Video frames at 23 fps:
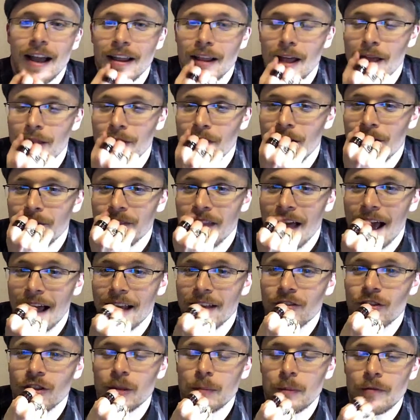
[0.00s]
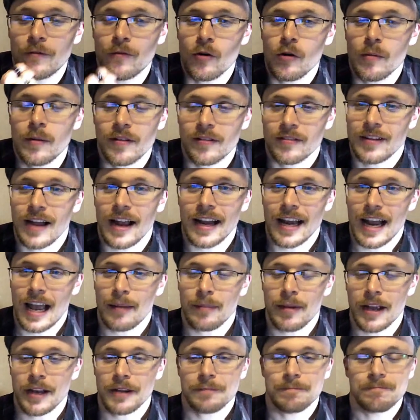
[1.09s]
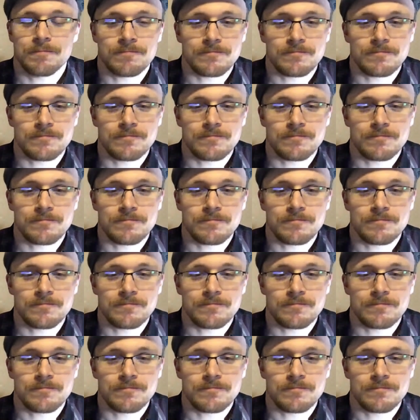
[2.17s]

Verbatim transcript: I love that. So the performance dynamic.